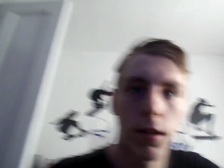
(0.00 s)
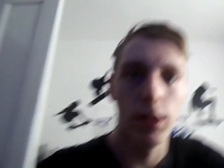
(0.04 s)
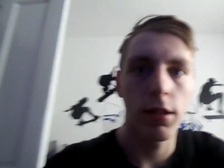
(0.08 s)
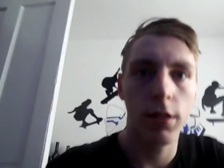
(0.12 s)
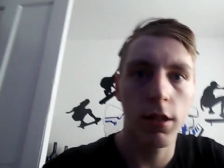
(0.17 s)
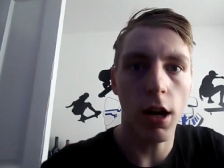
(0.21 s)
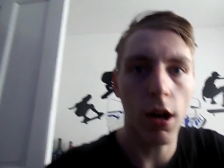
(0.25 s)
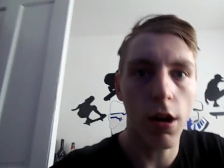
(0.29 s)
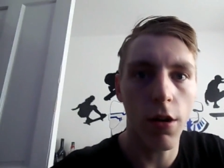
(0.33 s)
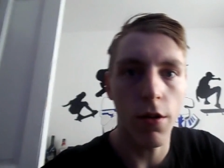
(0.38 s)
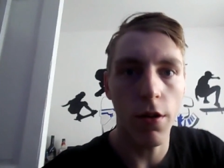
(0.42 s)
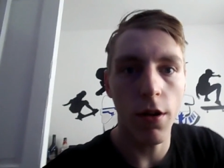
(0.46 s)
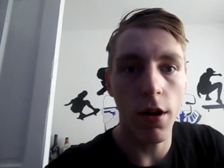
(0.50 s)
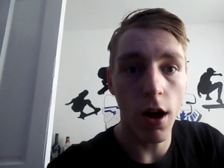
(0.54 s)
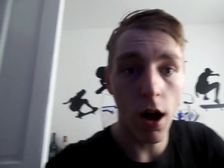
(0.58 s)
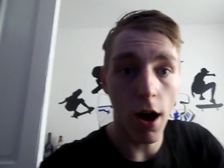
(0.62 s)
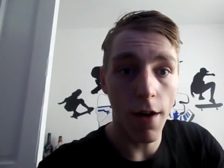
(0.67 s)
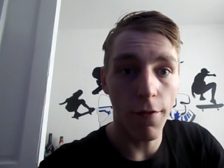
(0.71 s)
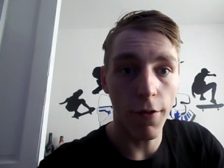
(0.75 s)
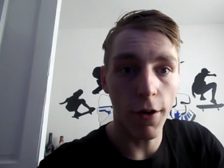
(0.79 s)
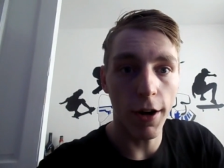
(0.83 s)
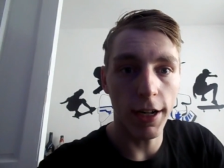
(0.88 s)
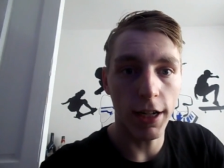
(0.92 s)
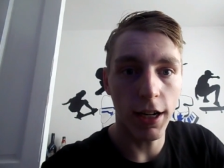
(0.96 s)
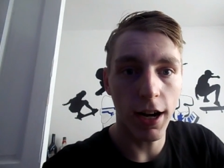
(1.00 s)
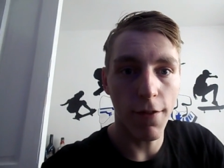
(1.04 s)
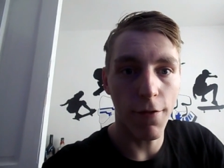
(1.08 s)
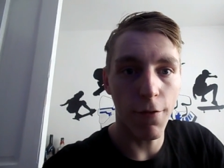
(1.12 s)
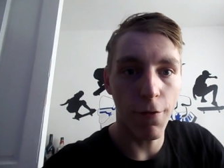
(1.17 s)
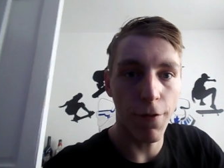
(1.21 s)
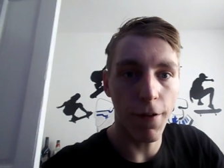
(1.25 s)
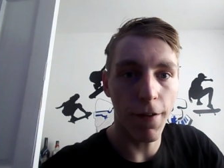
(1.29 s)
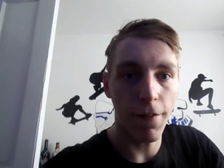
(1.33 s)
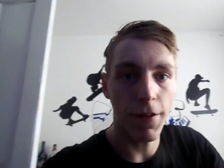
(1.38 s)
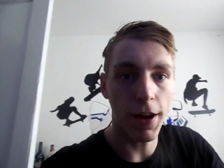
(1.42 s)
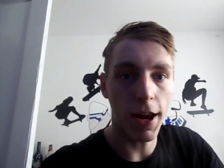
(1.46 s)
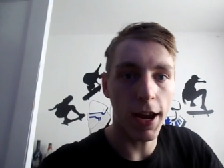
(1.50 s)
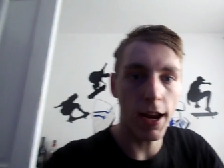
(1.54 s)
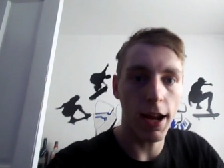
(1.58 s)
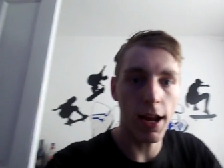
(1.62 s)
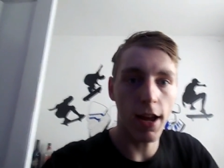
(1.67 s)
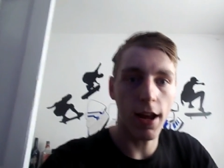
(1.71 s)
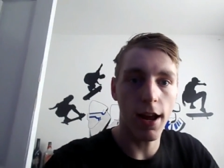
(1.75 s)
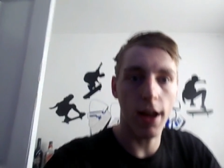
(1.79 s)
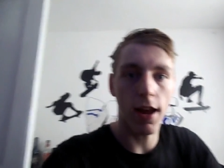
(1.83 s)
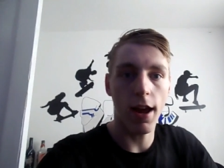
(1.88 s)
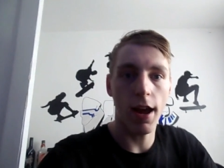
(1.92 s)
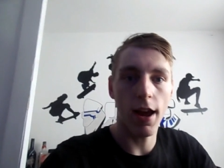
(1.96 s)
So, I've reached level fifty
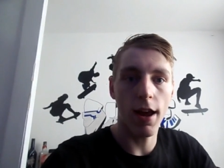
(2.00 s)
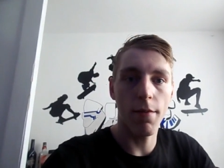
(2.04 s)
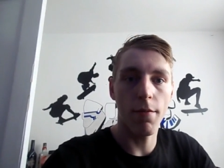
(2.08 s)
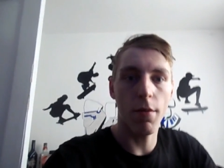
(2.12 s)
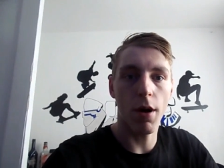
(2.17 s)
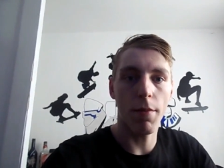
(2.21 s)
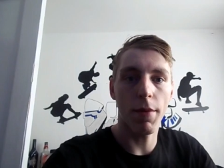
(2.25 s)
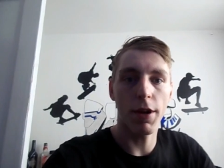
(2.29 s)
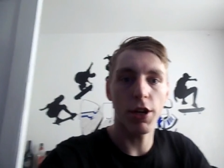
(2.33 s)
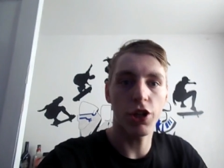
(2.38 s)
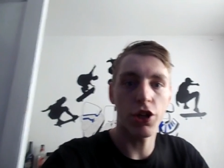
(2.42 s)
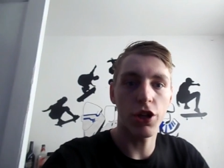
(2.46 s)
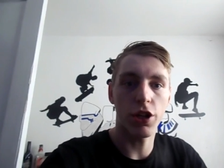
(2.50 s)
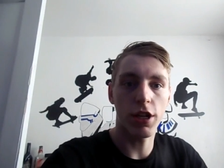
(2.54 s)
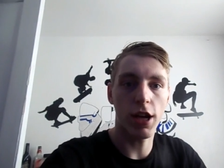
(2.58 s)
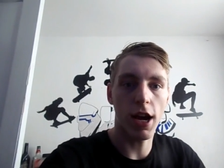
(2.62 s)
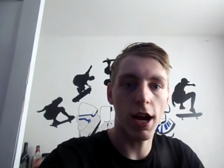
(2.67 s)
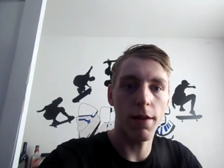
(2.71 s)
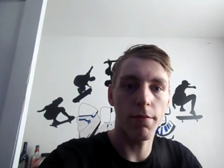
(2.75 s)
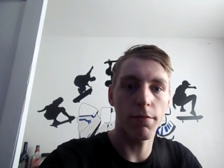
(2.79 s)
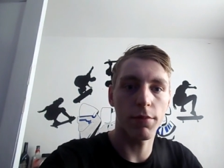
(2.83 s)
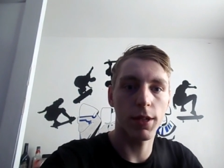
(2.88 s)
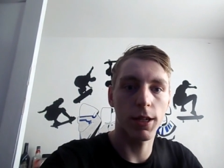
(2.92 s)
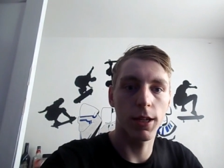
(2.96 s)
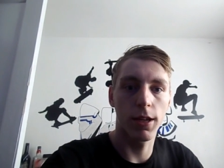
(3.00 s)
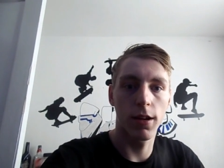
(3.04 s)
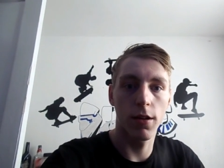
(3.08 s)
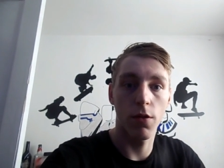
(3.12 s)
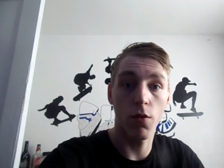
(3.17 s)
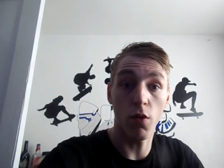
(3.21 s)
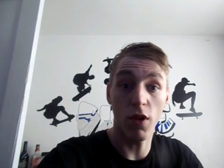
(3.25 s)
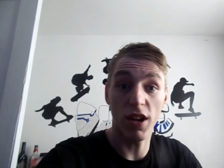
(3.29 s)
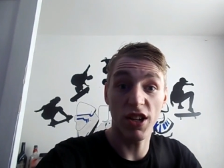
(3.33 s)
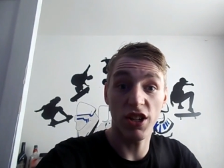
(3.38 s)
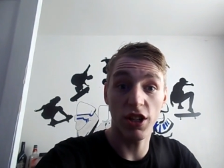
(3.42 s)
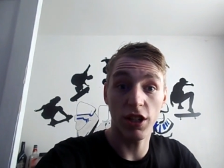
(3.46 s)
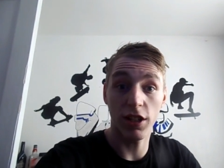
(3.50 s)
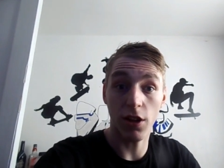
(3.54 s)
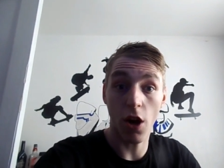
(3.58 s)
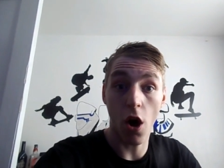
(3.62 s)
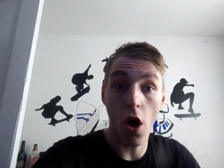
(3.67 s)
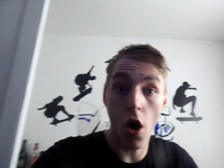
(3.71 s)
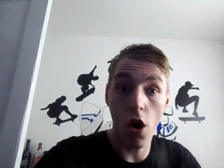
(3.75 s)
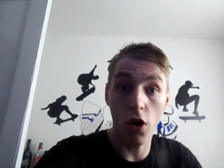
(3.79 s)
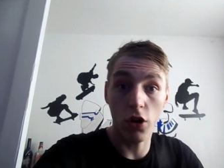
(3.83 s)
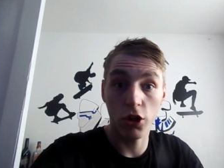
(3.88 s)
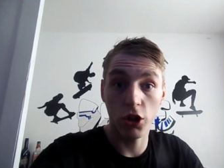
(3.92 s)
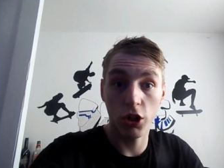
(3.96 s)
in my mission teams, which is
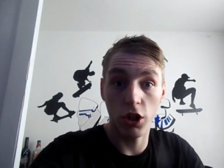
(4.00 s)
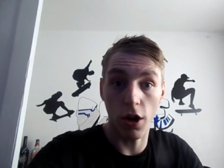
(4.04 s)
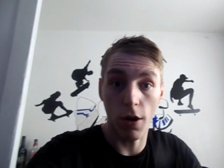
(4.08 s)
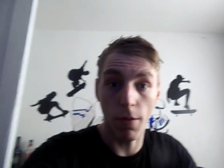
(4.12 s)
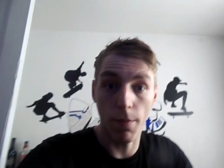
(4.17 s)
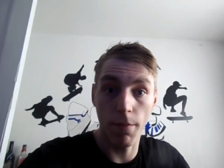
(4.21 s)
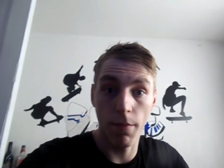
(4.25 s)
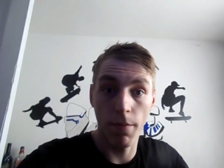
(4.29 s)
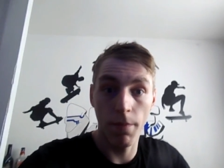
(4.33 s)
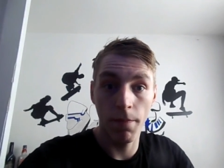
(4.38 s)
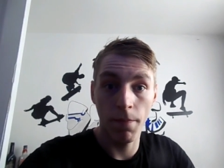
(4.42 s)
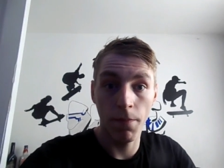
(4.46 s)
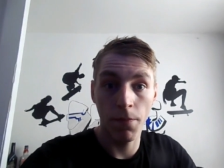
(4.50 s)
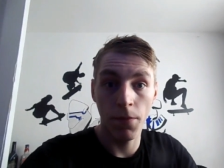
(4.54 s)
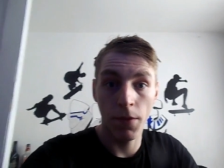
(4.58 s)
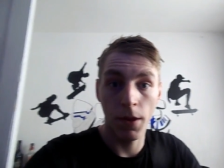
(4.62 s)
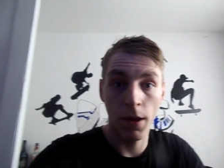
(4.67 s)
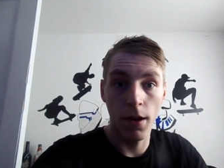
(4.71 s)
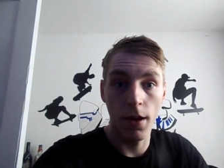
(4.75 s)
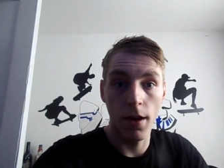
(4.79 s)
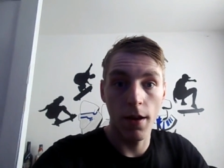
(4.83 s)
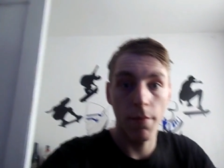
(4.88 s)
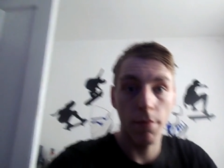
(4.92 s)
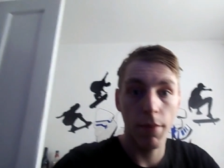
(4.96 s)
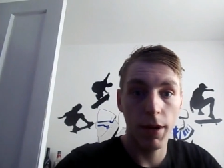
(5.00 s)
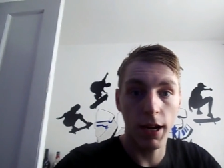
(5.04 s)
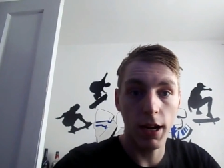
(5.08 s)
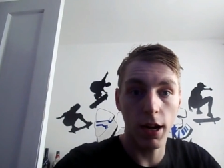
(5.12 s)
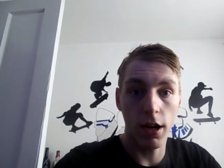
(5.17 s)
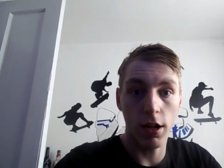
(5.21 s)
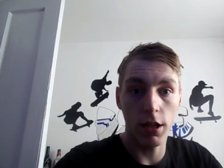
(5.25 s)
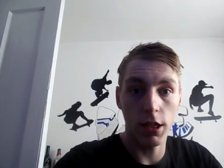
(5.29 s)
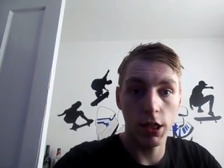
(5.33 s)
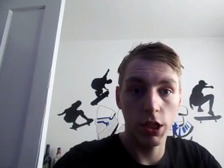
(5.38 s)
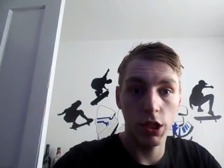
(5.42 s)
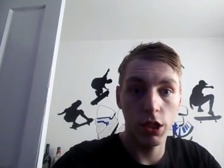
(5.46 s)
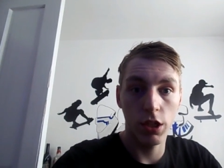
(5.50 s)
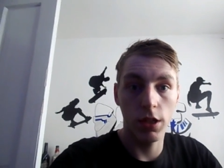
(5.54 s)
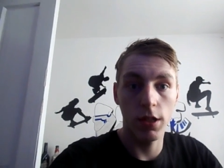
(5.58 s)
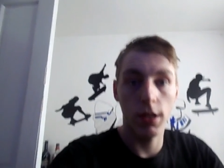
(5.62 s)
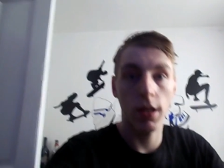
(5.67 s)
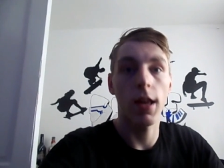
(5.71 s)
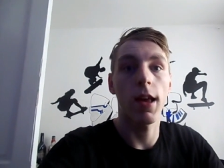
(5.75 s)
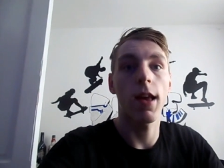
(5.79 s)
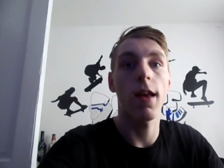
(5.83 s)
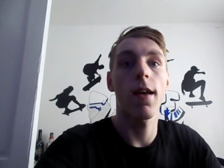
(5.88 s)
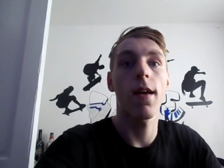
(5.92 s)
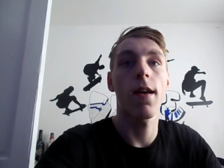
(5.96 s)
awesome, because,
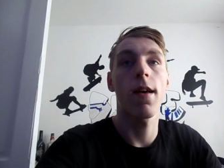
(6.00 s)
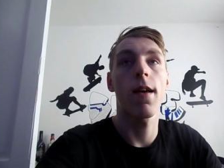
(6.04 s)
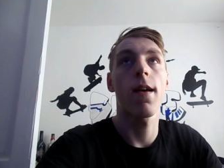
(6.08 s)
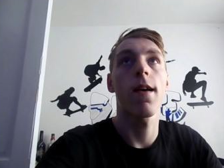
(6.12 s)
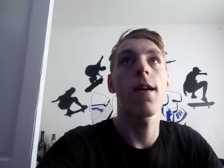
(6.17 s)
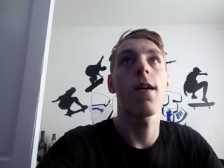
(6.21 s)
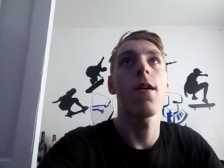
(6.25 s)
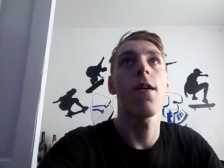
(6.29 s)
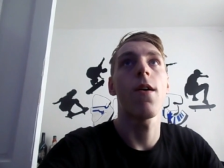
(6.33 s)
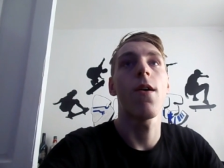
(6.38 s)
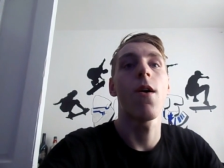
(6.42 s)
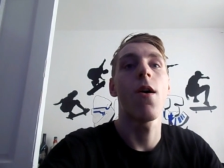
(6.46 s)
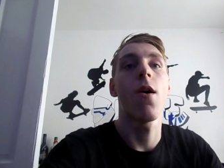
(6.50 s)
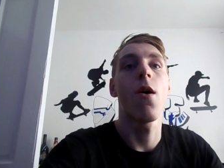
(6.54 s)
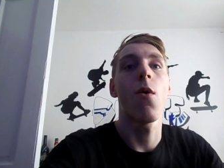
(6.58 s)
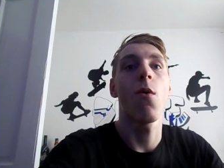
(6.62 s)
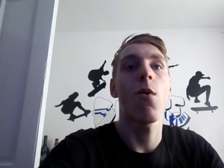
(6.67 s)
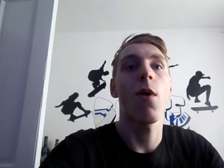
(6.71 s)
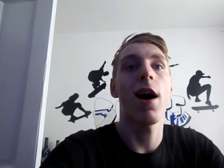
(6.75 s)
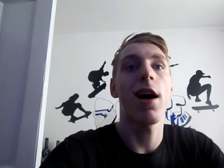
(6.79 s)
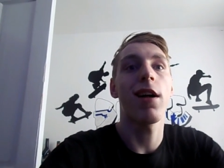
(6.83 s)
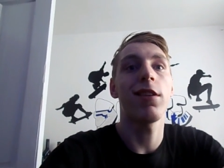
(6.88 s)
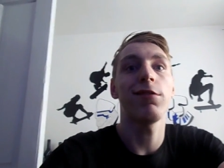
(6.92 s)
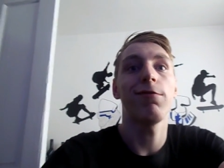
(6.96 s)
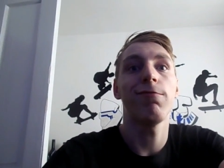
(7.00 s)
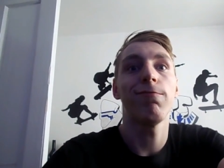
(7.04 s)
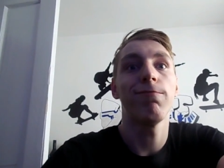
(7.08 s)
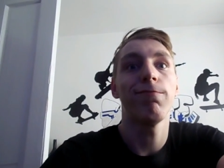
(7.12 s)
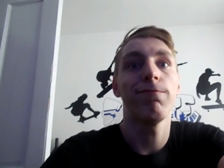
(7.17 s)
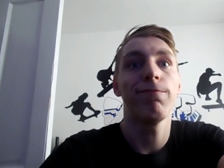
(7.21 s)
well,